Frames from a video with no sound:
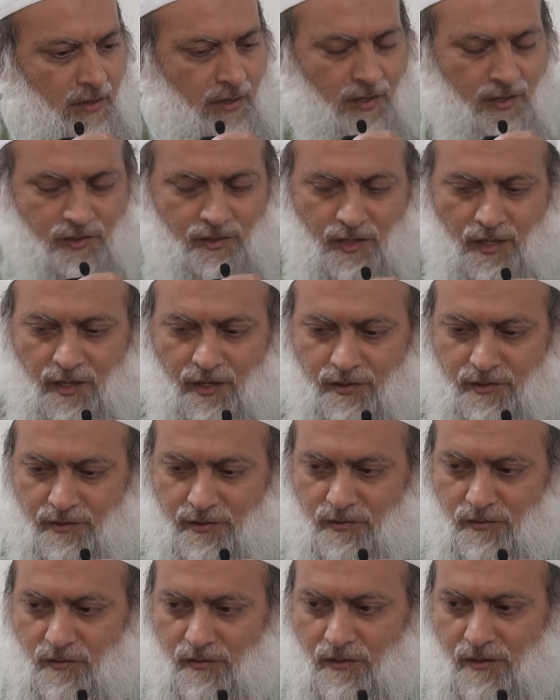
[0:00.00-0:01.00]
He says,
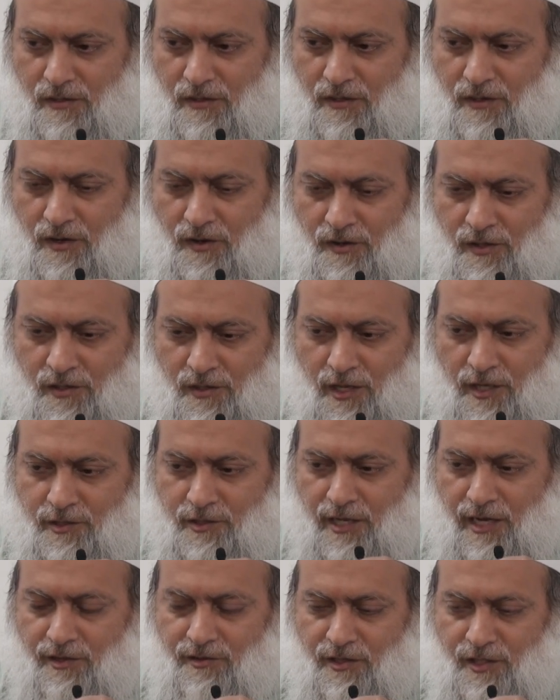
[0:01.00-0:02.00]
you know, he
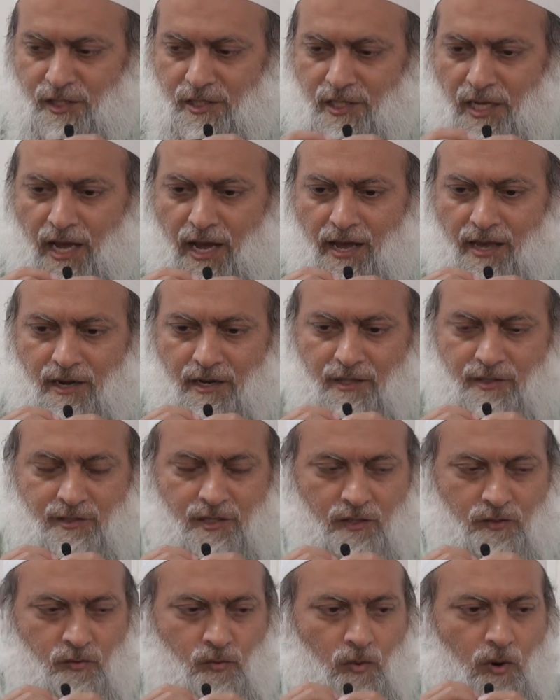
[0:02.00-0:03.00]
lets out this sigh and he
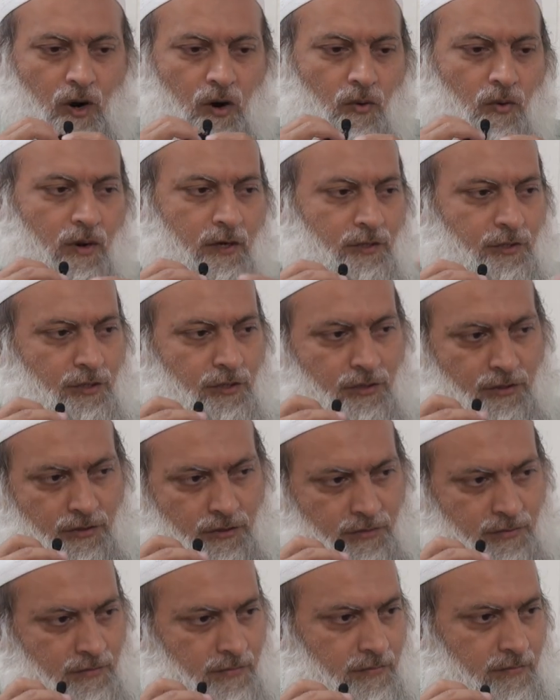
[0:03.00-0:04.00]
says, woe unto you.
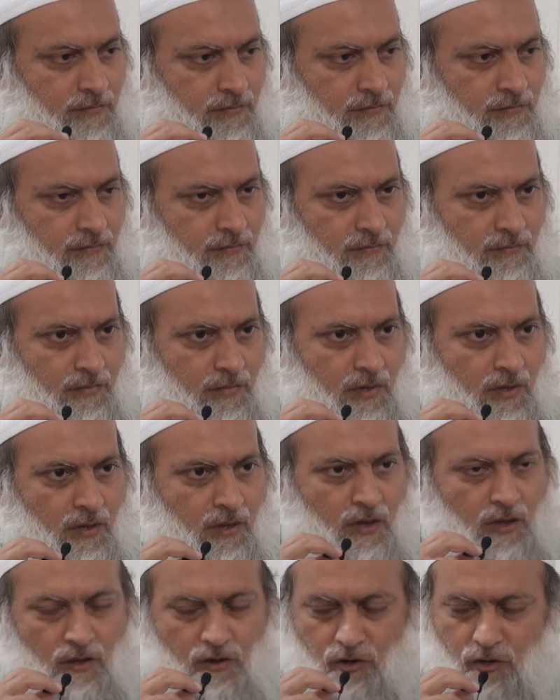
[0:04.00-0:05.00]

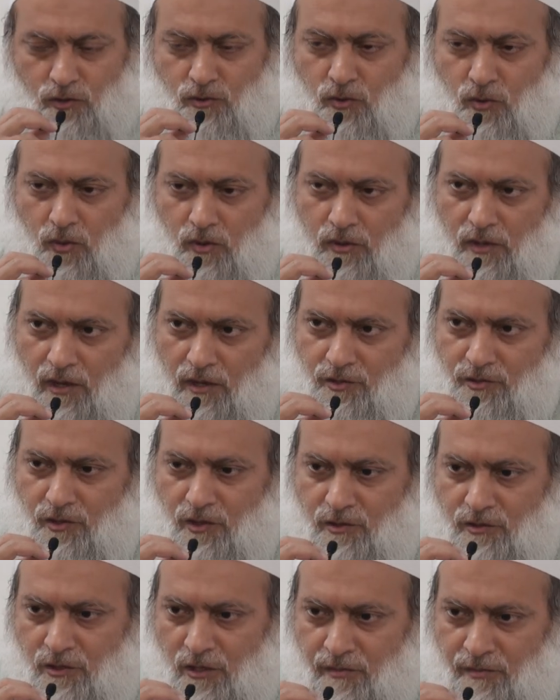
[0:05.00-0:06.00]

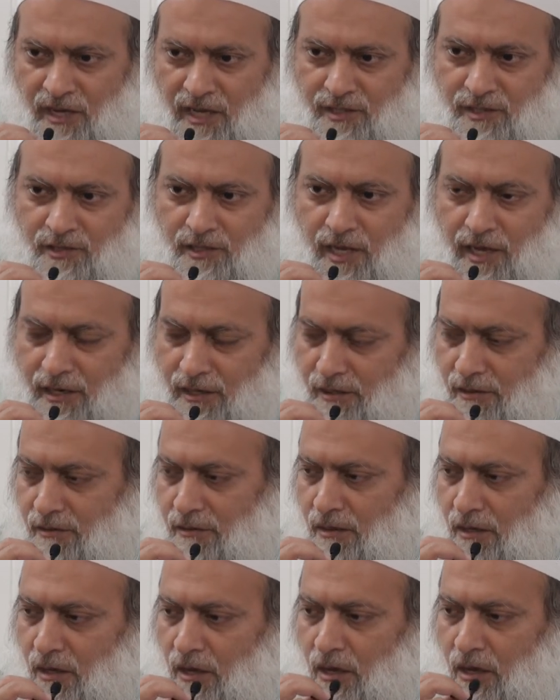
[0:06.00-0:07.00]
Rasulullah has said
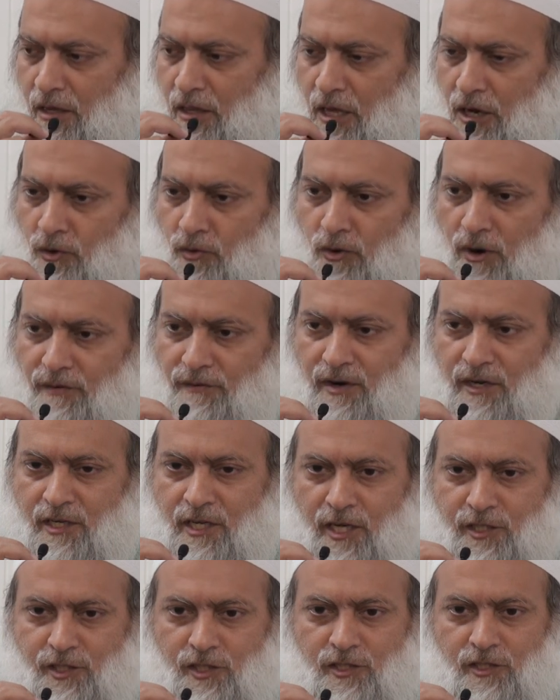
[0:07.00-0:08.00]
that whoever
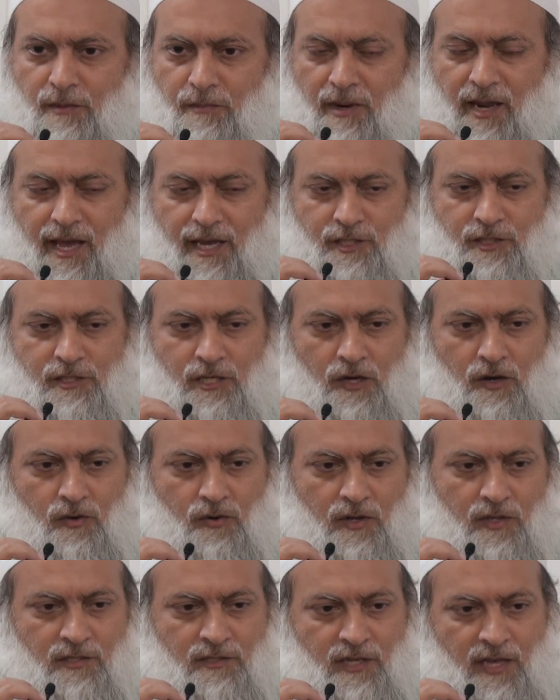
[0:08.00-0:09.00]
touches the black
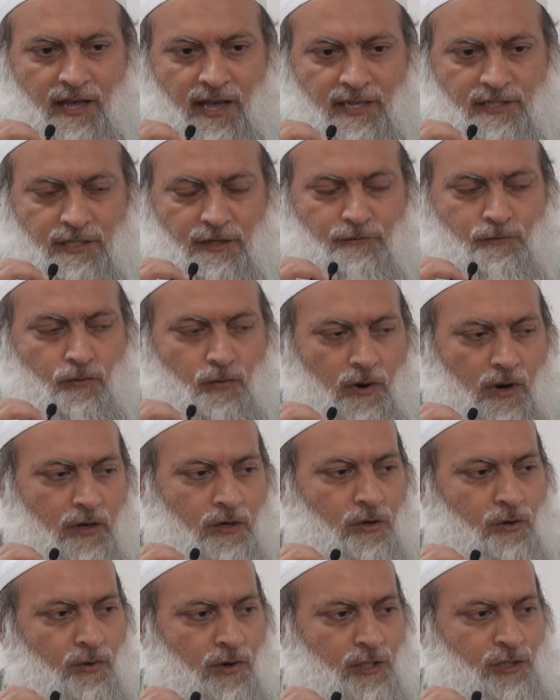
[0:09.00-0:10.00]
stone is as if
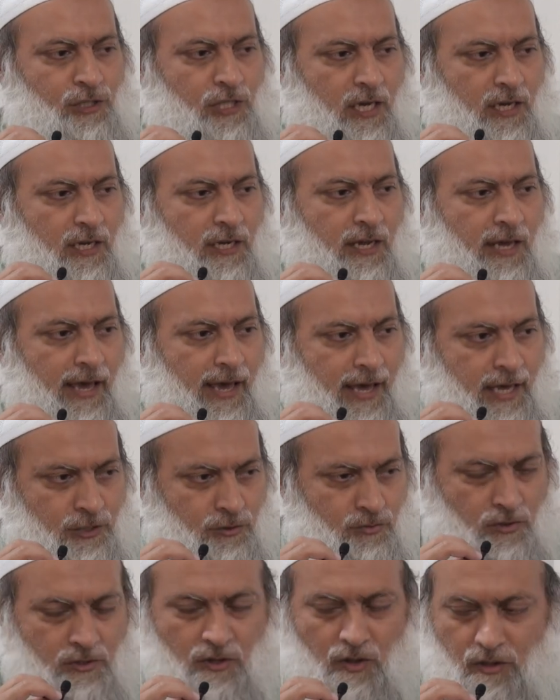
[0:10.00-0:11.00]
one who has shaken
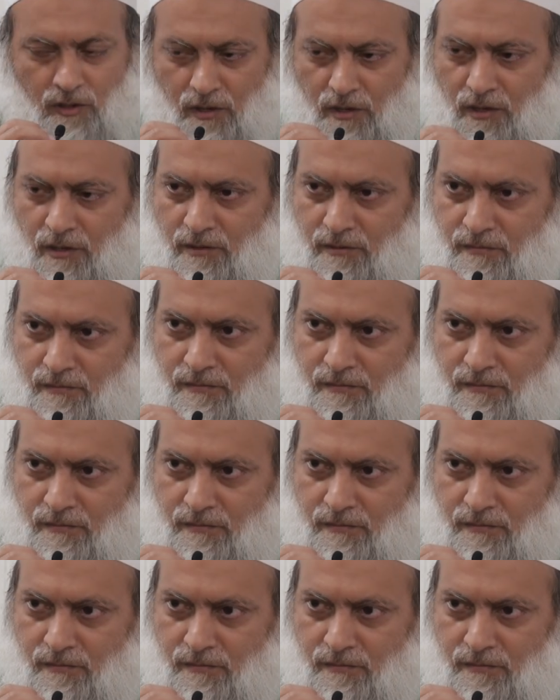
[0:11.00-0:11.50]
hands with Allah.